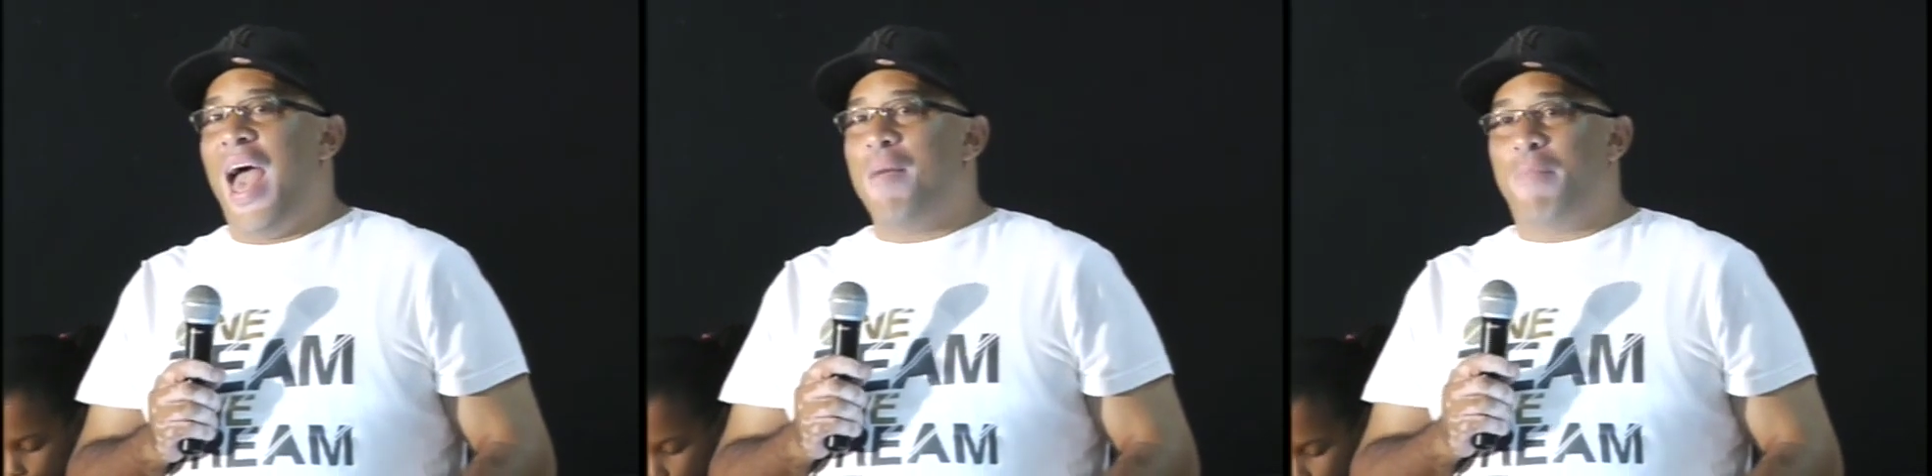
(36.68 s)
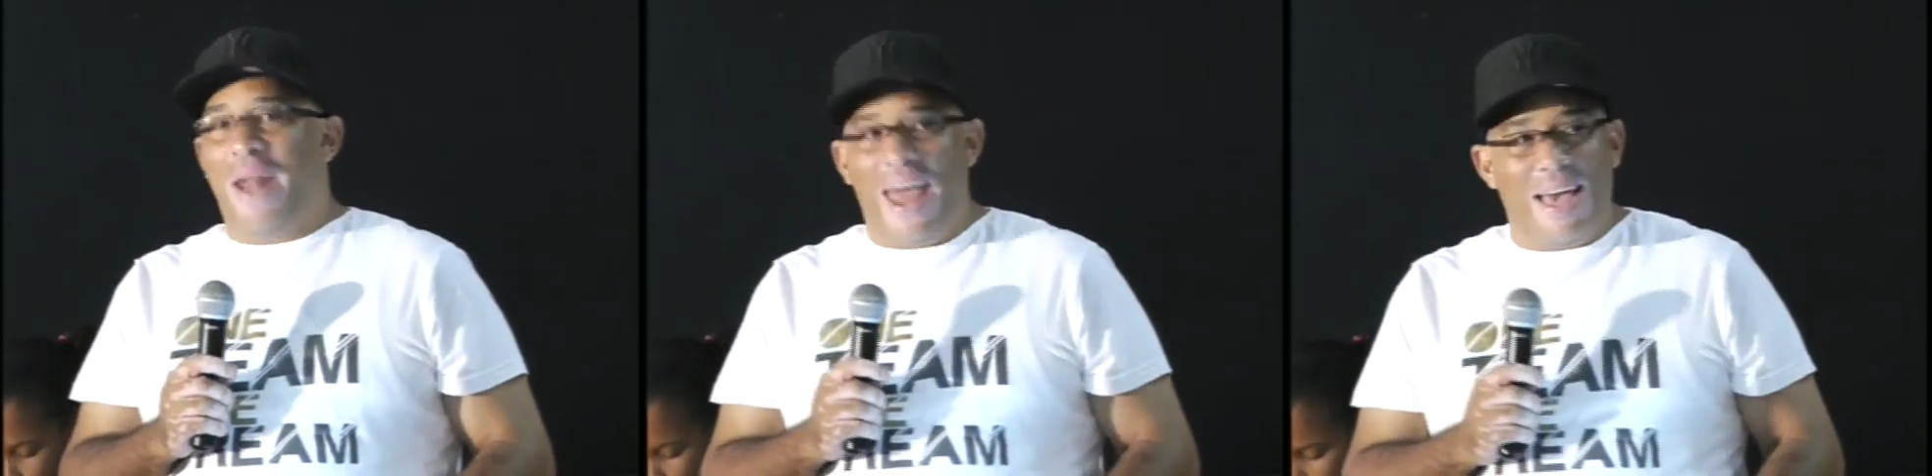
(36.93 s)
I,
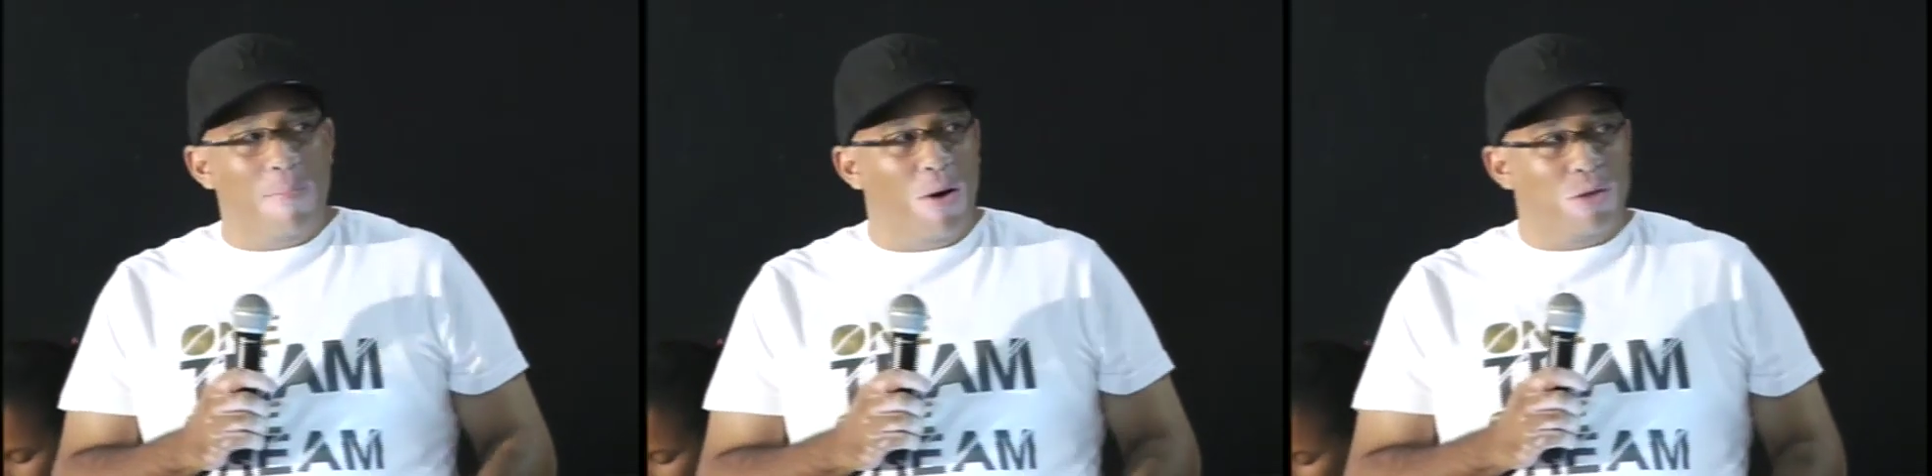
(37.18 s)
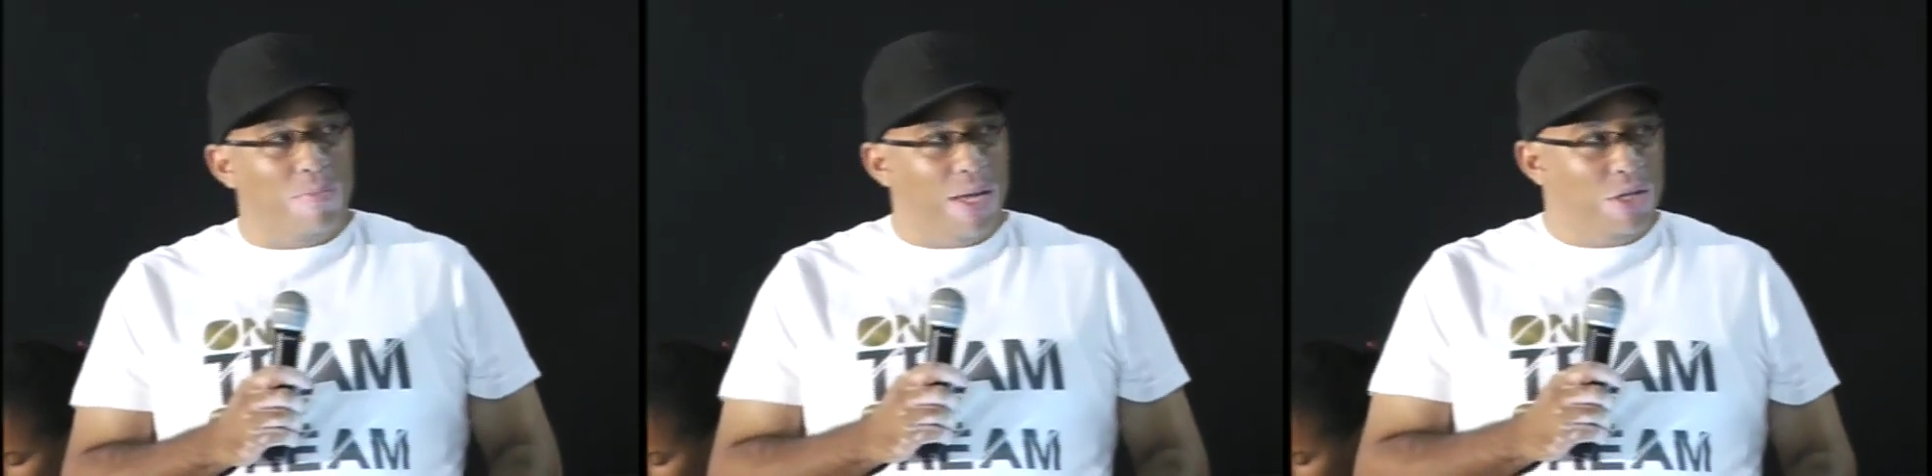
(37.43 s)
brag
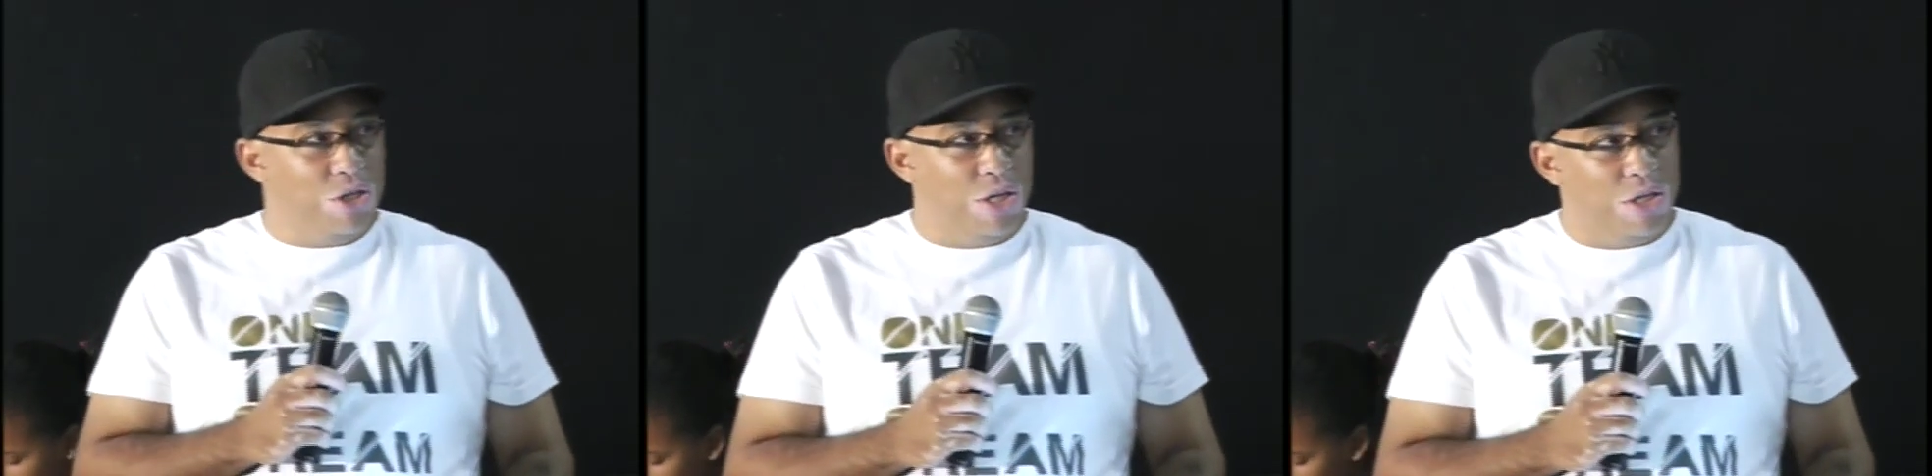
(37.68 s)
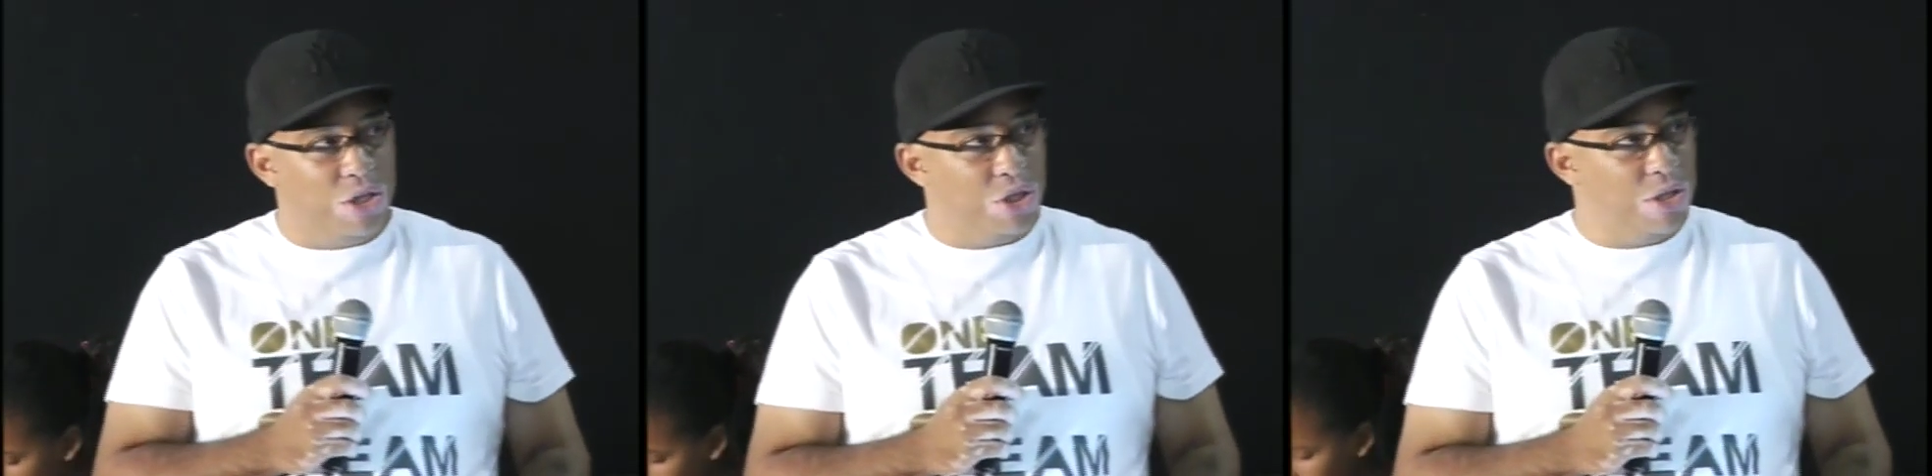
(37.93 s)
about my
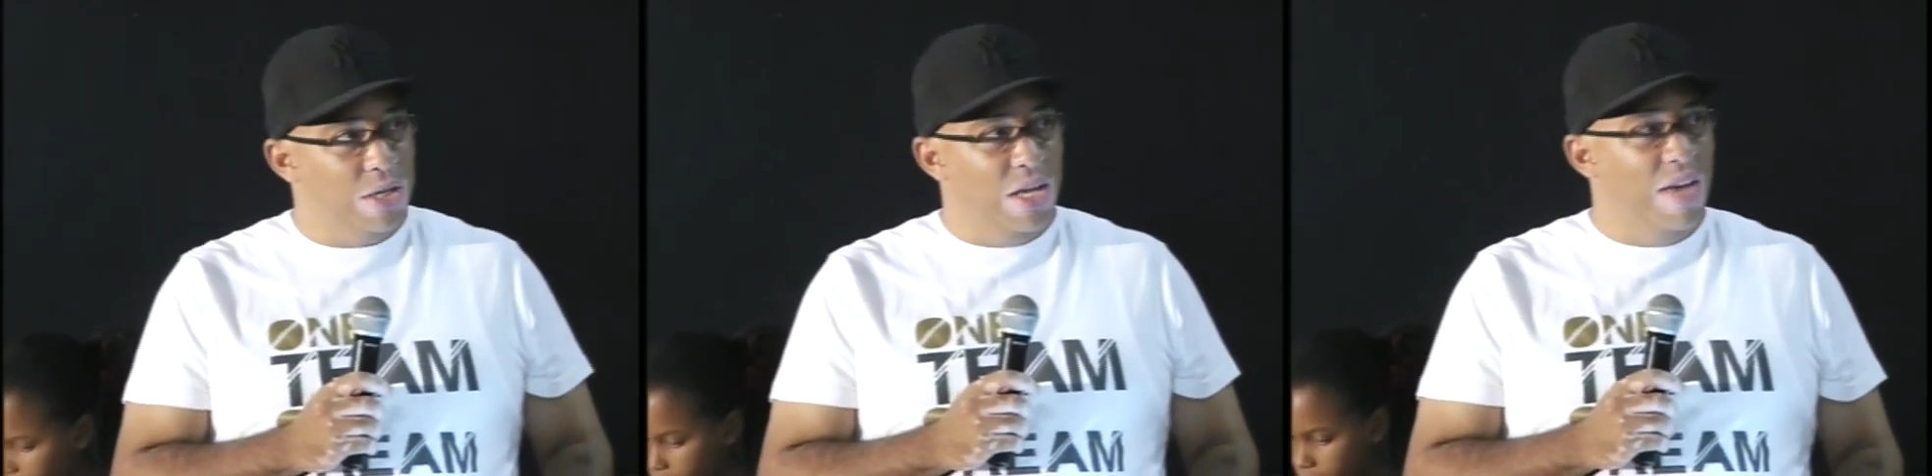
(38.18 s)
church,